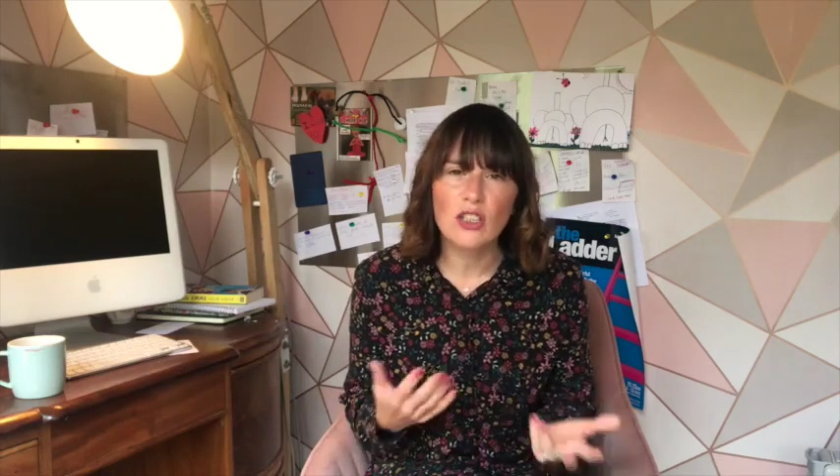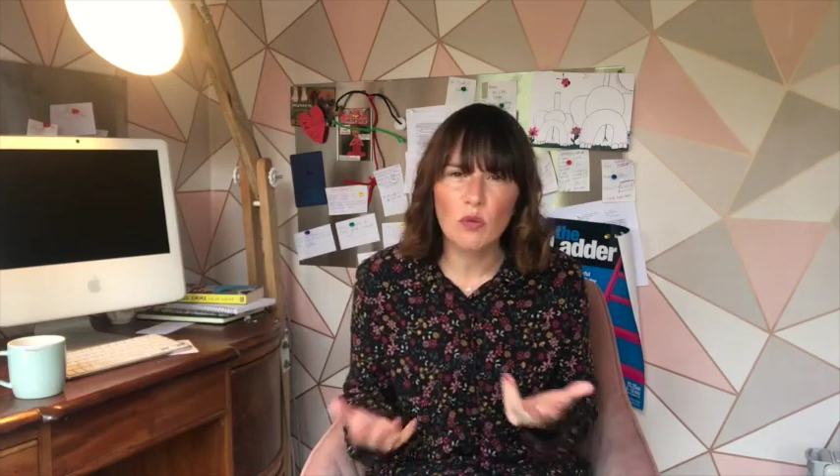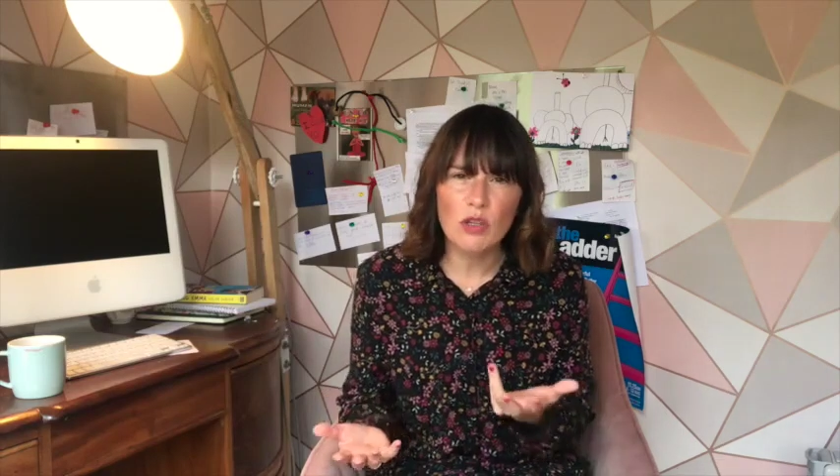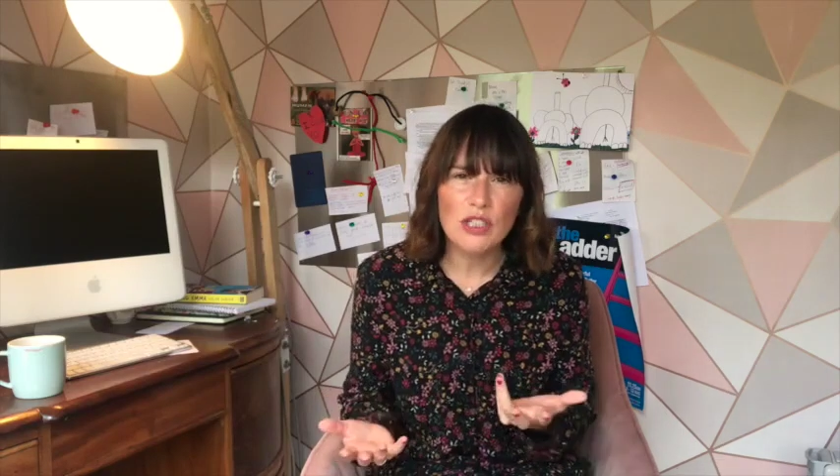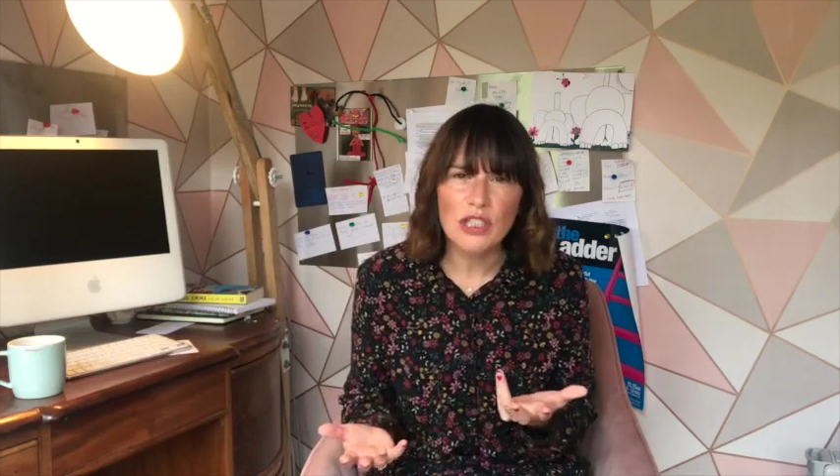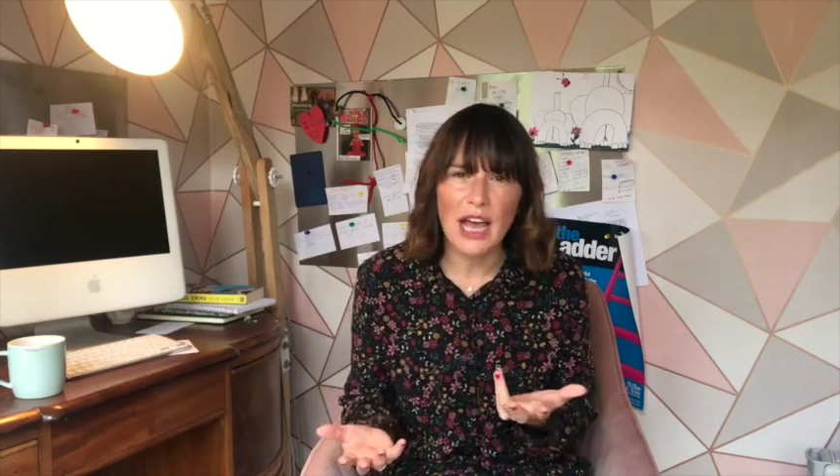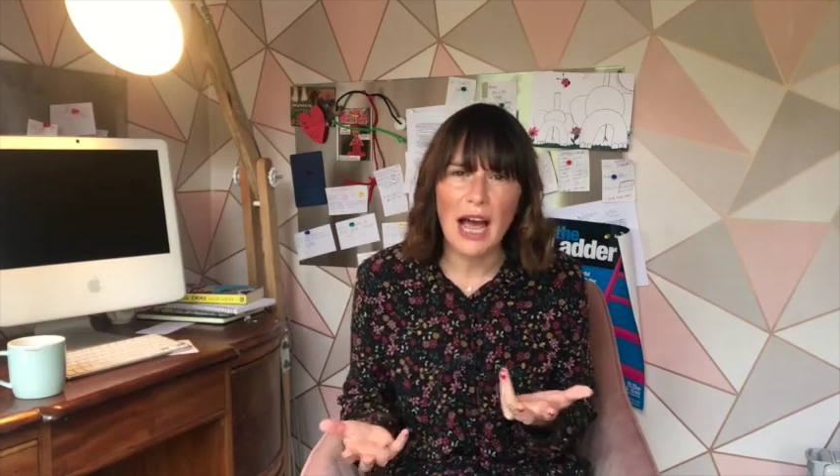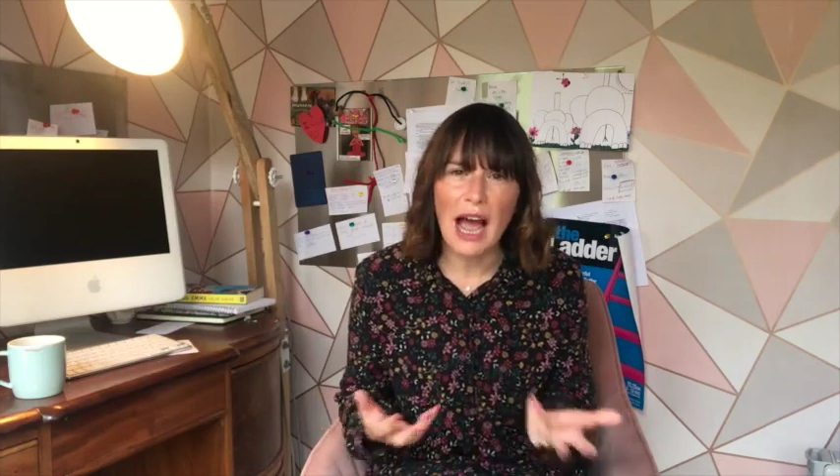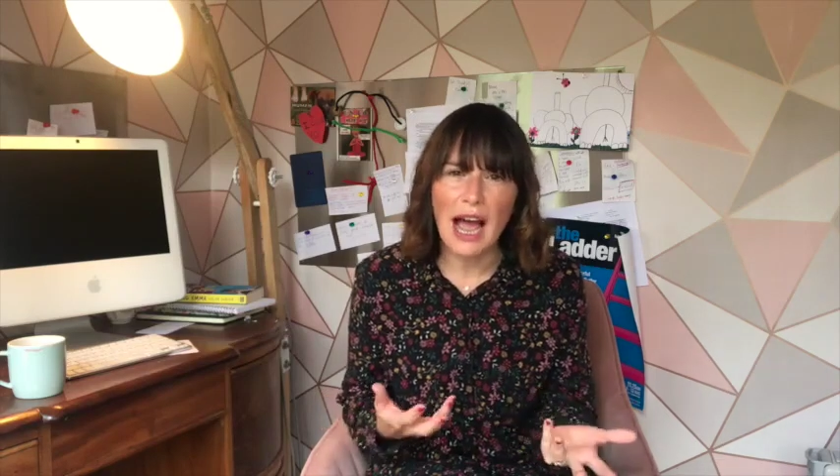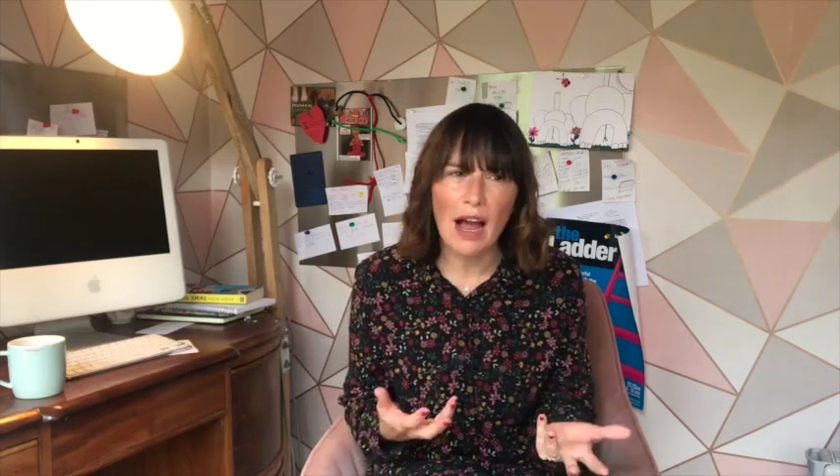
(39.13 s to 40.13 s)
to wonder
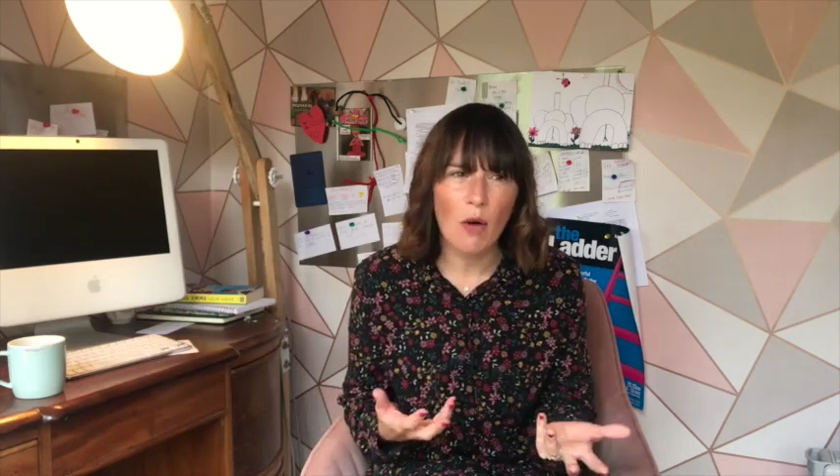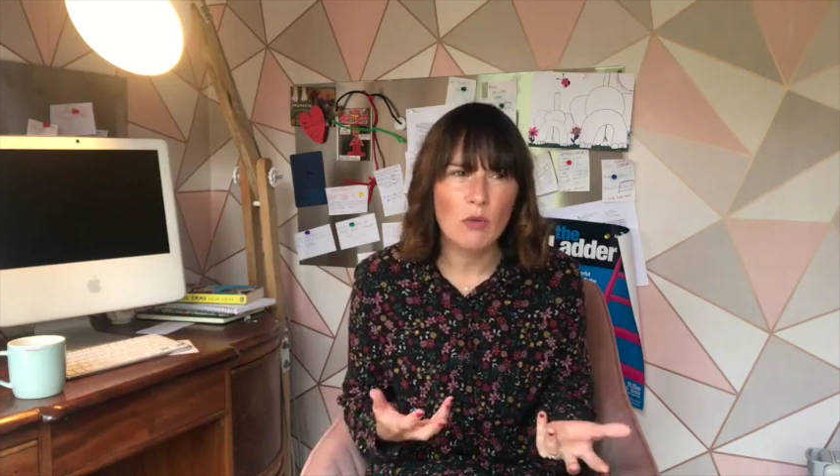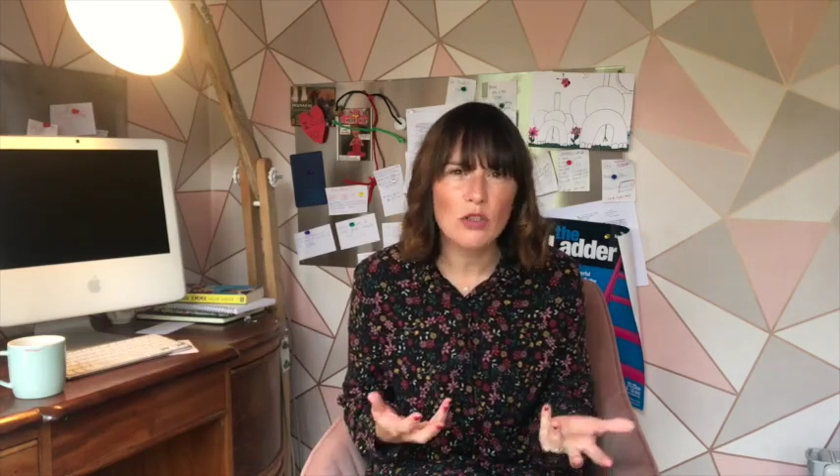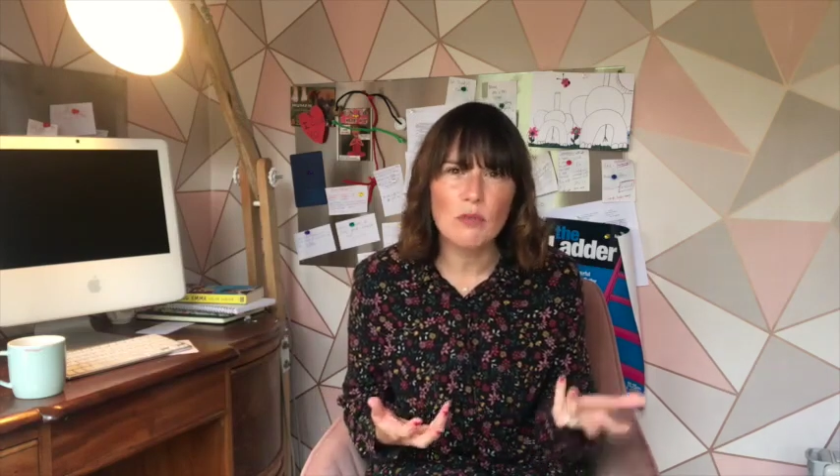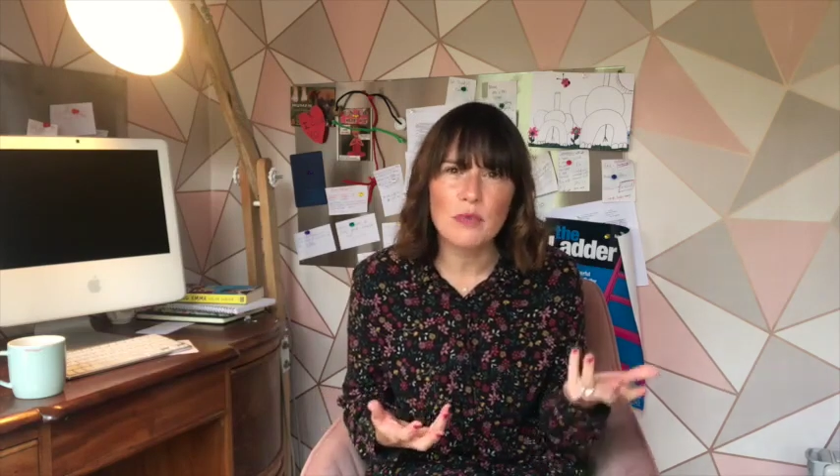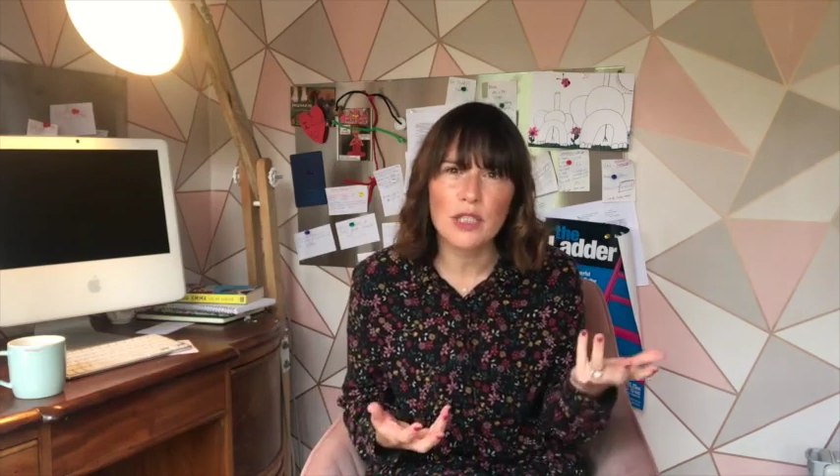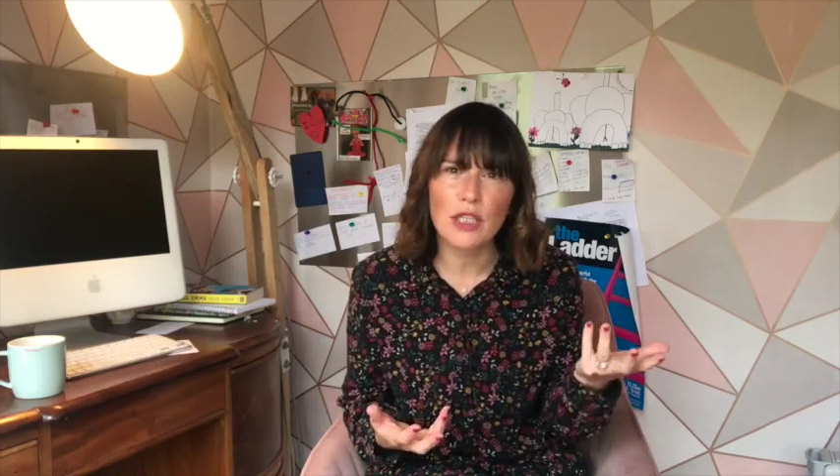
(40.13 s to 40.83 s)
how somebody